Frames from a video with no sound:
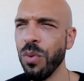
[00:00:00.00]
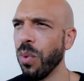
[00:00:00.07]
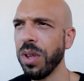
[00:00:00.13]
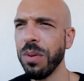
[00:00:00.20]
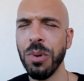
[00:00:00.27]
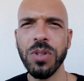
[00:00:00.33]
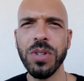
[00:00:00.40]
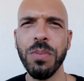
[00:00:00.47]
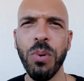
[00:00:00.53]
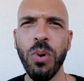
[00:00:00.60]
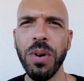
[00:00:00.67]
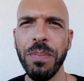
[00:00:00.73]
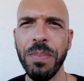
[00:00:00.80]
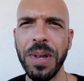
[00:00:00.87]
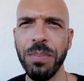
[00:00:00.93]
One of the most
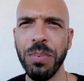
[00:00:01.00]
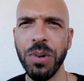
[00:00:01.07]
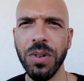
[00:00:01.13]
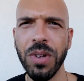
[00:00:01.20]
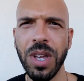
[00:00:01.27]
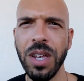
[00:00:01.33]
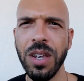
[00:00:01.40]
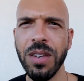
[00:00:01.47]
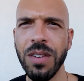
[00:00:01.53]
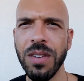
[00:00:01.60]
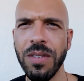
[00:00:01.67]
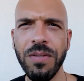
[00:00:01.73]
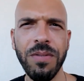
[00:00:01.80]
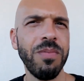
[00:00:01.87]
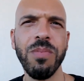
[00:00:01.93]
important people in
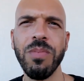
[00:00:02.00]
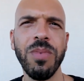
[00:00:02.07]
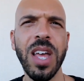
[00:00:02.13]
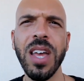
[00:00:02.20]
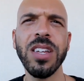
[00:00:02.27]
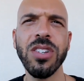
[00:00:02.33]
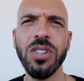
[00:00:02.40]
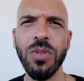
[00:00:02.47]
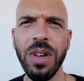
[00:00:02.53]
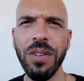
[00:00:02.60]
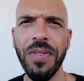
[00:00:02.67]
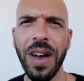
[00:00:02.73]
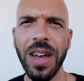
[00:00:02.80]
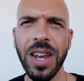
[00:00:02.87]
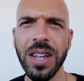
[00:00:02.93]
the history
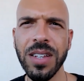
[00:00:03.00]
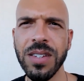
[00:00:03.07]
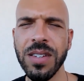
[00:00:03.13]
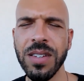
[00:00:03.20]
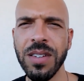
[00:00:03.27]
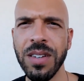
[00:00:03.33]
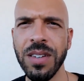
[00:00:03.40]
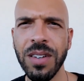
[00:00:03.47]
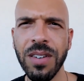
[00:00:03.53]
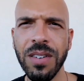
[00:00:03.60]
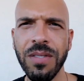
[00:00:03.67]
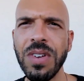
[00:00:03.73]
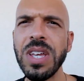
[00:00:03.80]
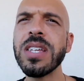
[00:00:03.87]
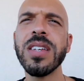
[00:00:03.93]
of finance.
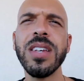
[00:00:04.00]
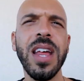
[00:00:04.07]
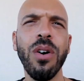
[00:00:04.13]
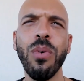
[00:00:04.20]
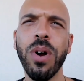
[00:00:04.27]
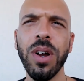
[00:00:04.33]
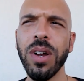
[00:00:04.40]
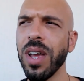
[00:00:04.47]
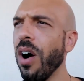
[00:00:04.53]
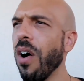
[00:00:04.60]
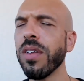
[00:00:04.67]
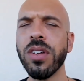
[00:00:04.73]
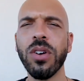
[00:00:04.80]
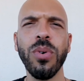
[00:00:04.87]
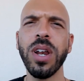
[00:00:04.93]
Visa network,
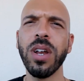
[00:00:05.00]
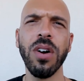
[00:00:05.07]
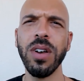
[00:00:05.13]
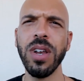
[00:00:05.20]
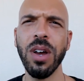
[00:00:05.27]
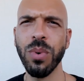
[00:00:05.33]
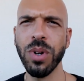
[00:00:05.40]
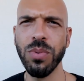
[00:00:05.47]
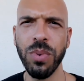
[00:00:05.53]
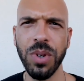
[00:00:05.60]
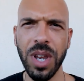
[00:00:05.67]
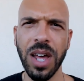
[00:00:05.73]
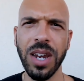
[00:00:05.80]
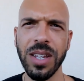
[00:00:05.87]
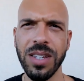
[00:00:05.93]
all the credit card networks
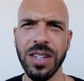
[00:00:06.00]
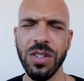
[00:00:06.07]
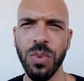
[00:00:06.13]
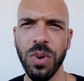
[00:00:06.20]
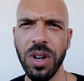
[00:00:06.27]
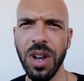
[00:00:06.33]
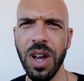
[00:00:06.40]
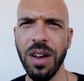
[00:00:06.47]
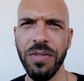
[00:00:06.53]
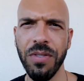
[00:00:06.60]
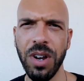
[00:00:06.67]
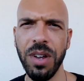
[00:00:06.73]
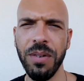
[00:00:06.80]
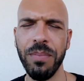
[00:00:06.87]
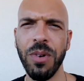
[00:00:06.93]
would not exist were it not
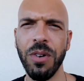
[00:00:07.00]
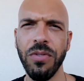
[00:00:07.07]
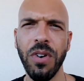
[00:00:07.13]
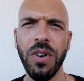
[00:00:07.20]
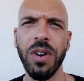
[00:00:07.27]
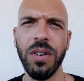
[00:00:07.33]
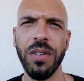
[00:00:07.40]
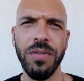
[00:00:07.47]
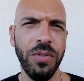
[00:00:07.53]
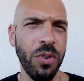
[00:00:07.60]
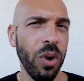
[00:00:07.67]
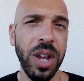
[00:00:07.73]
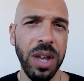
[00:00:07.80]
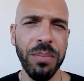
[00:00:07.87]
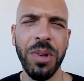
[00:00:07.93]

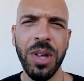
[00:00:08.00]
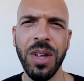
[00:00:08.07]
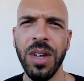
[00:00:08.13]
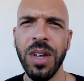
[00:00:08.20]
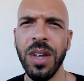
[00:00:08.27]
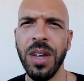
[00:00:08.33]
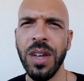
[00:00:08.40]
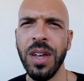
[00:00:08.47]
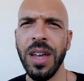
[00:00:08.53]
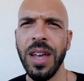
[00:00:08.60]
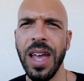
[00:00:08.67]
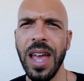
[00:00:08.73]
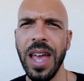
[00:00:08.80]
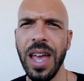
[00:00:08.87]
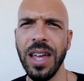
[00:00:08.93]
for him.
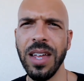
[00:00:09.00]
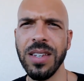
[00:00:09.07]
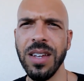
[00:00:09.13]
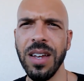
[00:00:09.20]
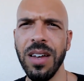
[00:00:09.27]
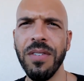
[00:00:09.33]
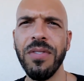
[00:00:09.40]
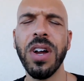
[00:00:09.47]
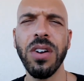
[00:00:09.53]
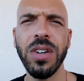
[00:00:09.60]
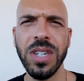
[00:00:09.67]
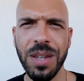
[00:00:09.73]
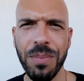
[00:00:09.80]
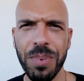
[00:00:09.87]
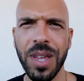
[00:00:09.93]
And a
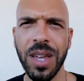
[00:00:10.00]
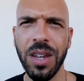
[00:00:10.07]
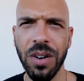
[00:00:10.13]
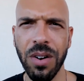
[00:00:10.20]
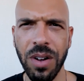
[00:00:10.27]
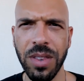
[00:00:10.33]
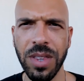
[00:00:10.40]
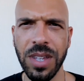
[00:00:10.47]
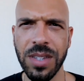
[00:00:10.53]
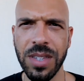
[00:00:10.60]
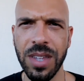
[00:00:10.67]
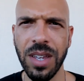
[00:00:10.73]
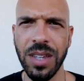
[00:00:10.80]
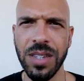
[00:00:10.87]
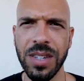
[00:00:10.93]
very deep thinker on these
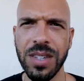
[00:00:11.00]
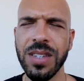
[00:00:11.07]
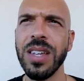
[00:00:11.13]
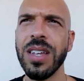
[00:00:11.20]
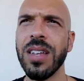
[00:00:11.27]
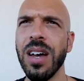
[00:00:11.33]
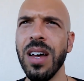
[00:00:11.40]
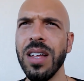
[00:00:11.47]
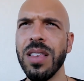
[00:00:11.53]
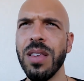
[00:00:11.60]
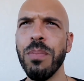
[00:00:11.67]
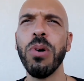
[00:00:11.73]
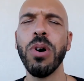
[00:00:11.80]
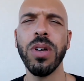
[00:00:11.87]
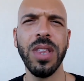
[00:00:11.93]
things. His,
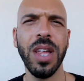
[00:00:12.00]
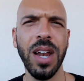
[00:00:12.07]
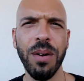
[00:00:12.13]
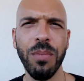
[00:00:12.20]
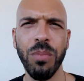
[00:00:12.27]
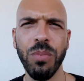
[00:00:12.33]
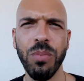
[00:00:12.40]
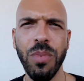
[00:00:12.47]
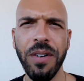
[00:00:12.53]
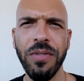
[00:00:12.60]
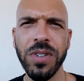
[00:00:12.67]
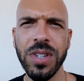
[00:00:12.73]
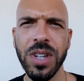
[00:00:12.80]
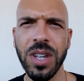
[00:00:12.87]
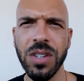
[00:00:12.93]
the book that I'm
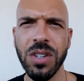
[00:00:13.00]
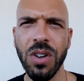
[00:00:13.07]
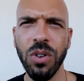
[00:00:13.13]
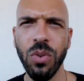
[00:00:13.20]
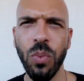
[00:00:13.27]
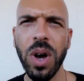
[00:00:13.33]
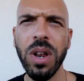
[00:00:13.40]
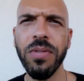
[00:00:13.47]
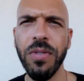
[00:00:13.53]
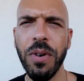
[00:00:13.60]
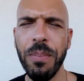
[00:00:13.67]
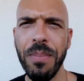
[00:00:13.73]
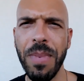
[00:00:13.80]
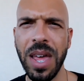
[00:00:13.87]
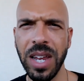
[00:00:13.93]
referencing is called One
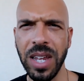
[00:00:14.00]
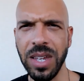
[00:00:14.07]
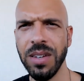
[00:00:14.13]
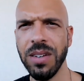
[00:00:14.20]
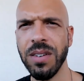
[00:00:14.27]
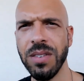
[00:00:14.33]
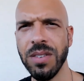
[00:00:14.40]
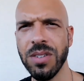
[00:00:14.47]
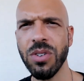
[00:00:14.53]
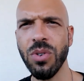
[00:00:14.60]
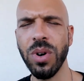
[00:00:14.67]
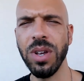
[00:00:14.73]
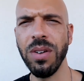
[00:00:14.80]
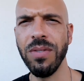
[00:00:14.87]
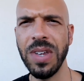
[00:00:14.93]
from Many, The
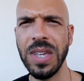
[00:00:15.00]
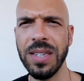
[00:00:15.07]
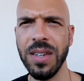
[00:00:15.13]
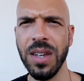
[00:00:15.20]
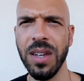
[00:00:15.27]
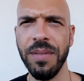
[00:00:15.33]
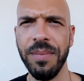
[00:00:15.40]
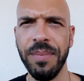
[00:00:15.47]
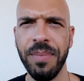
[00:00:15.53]
Story of Visa.